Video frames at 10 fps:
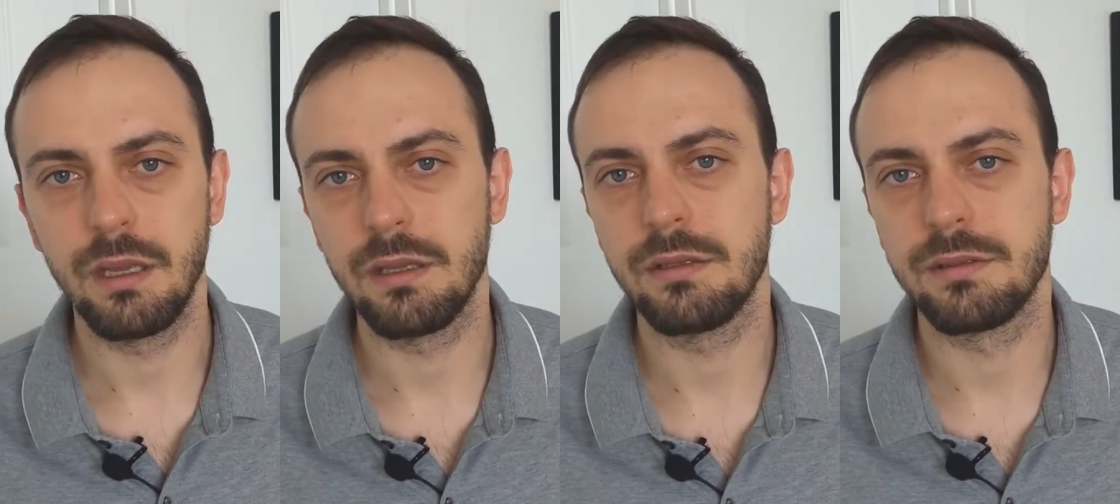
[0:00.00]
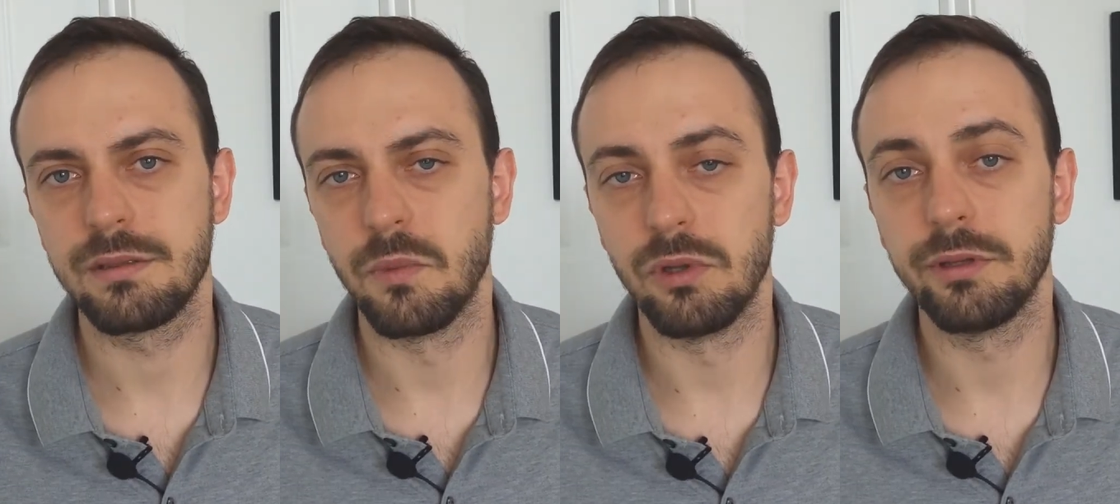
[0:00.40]
In
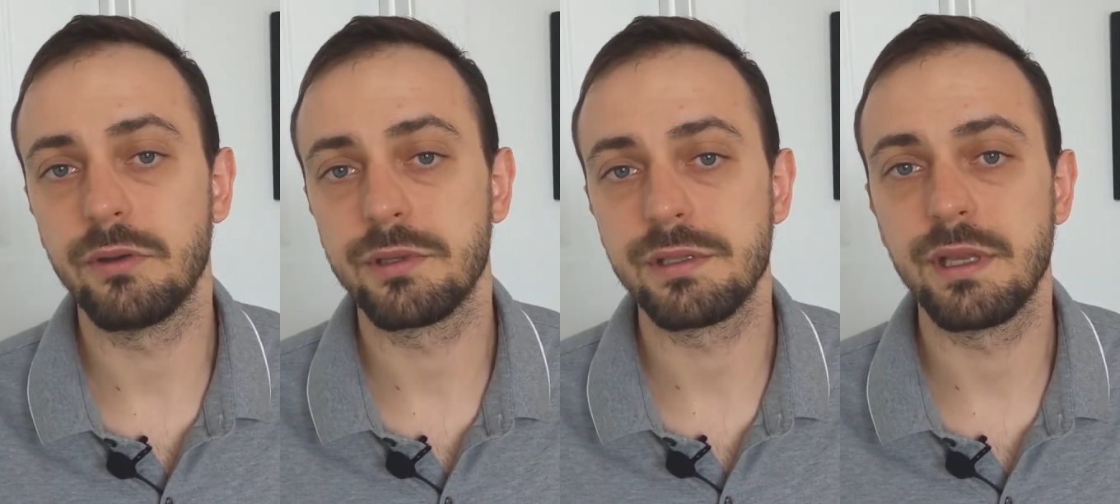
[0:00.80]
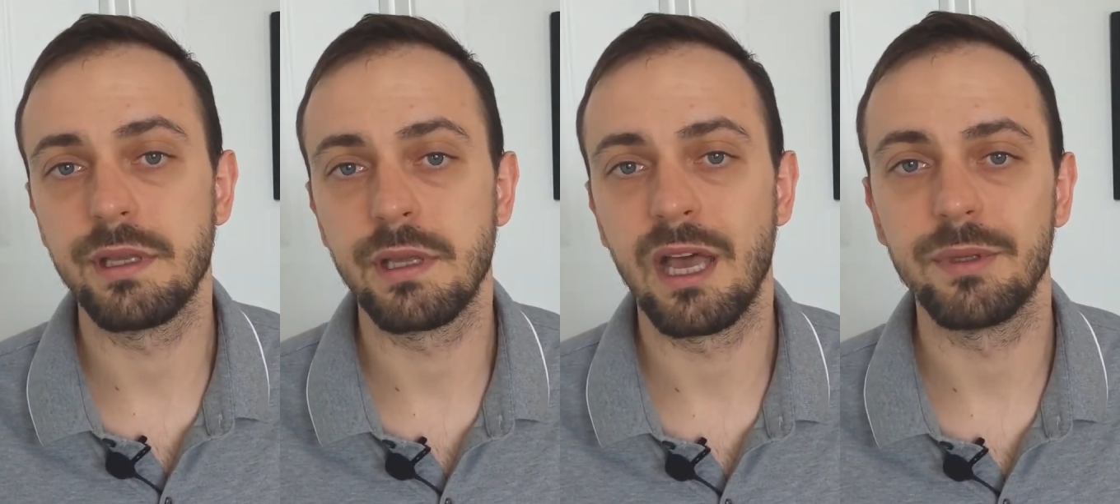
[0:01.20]
small doses, the
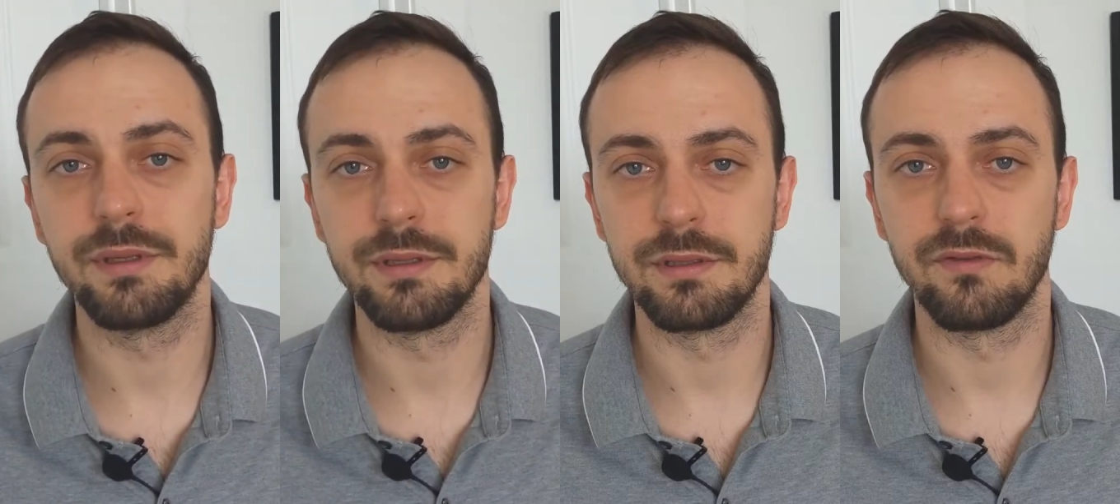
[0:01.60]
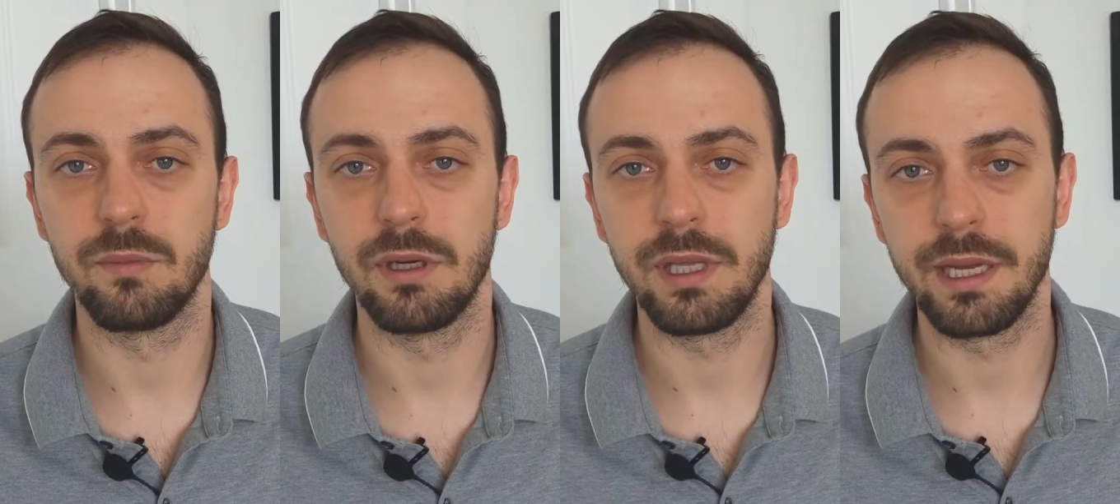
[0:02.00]
inhabitants of
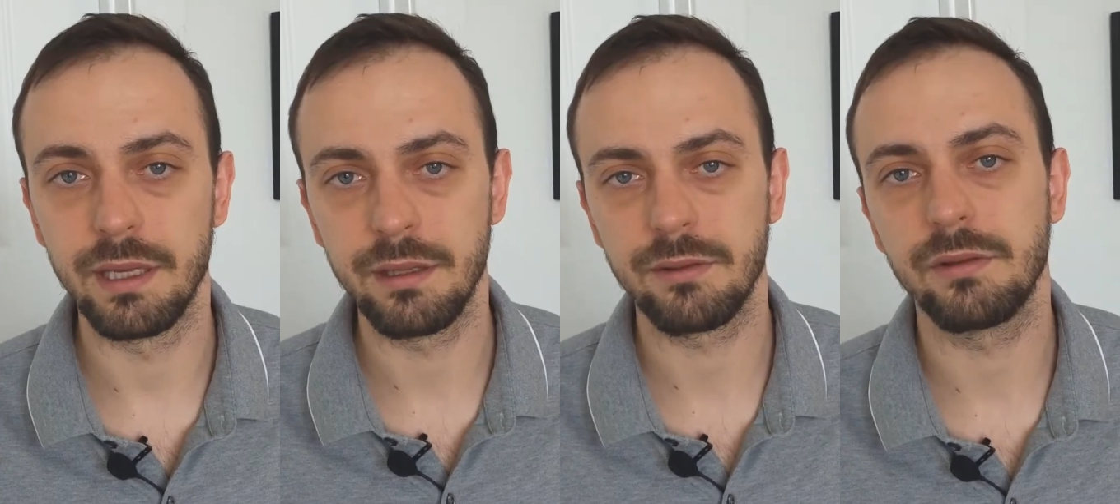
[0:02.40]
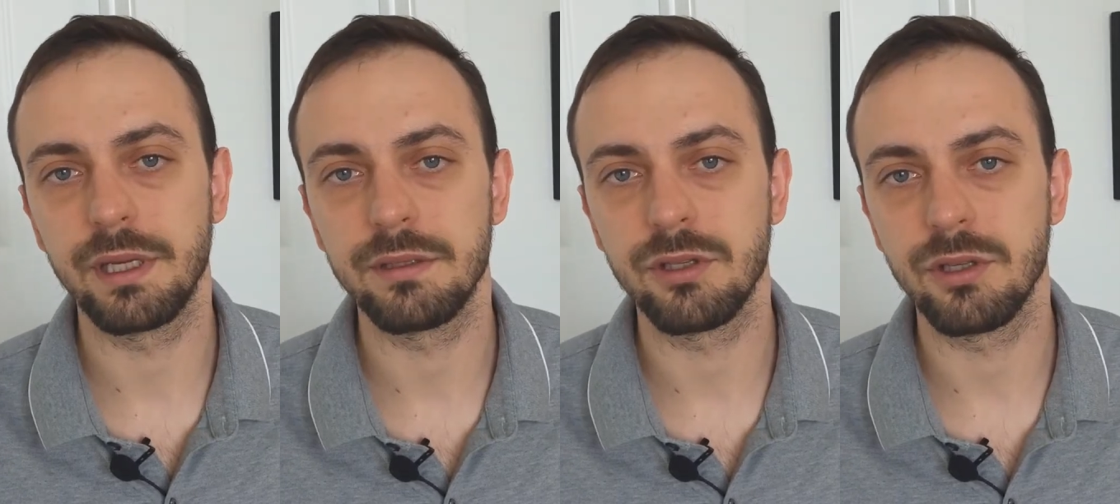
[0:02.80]
Malay
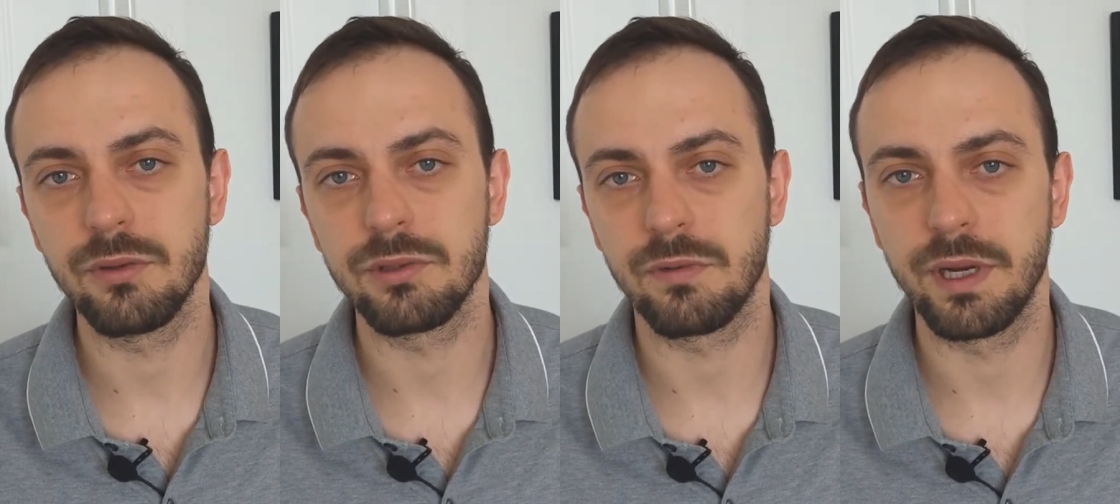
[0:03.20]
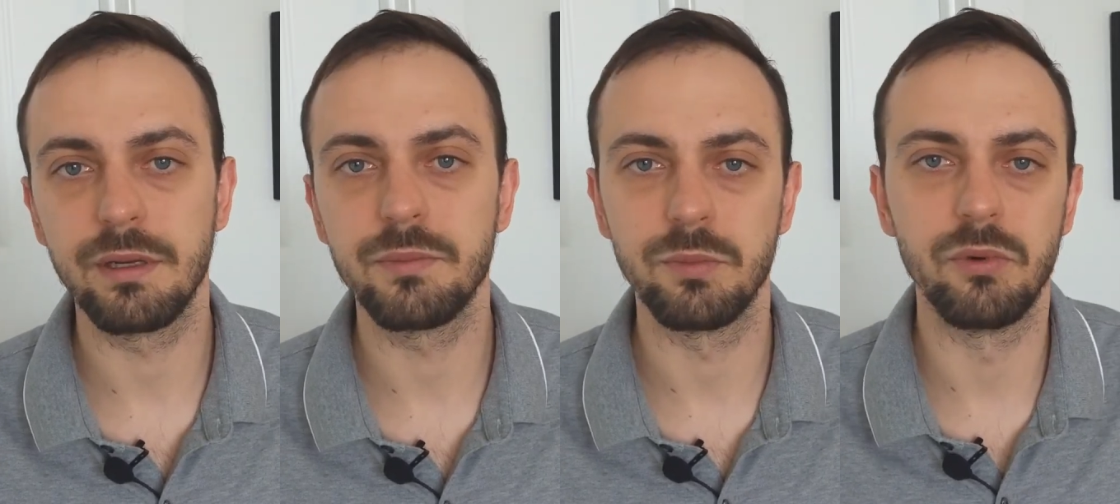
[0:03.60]
hinterland used
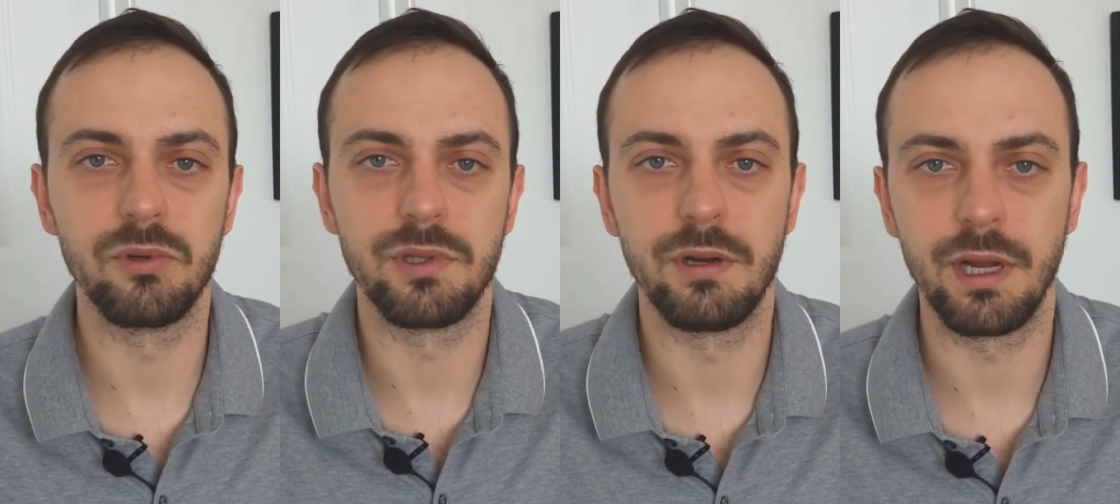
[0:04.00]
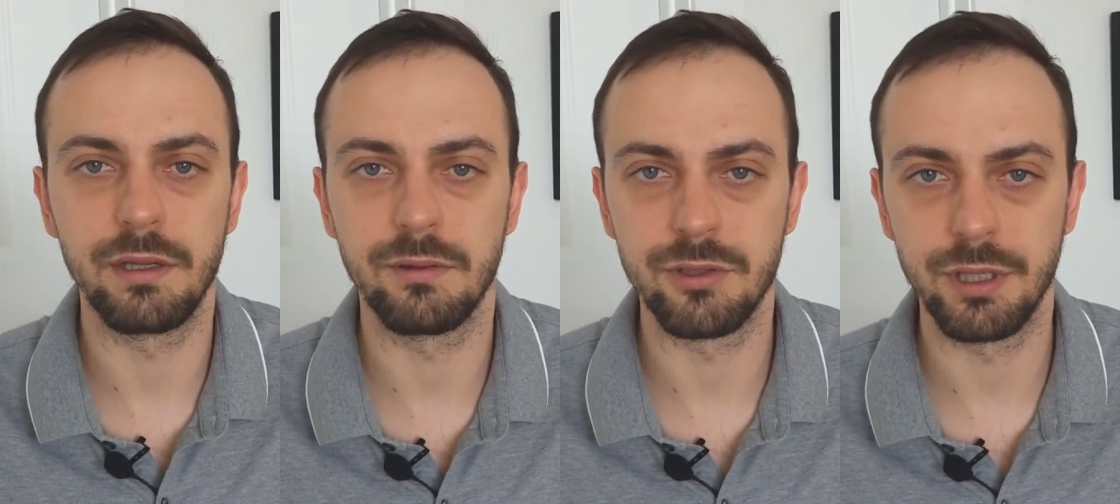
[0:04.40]
Kratom to boost their
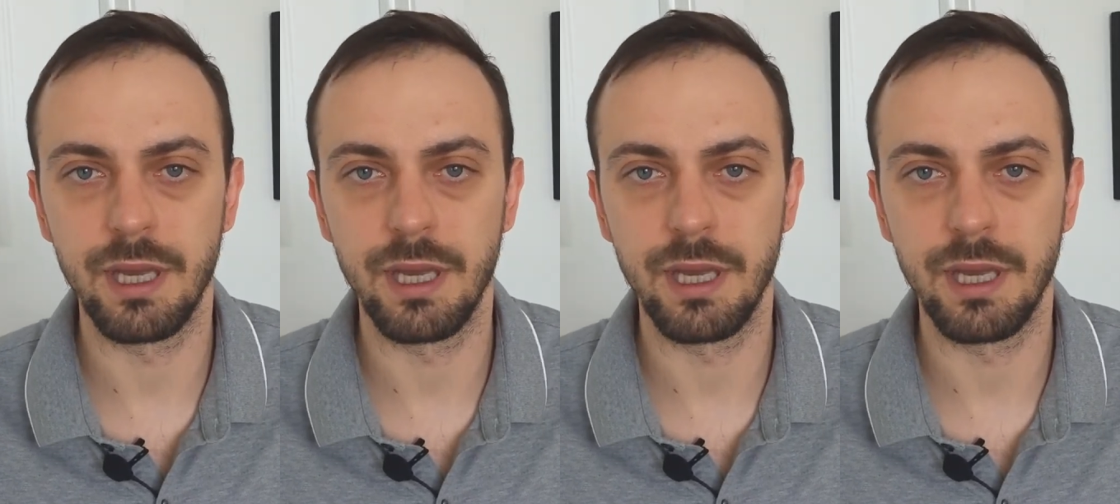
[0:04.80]
energy,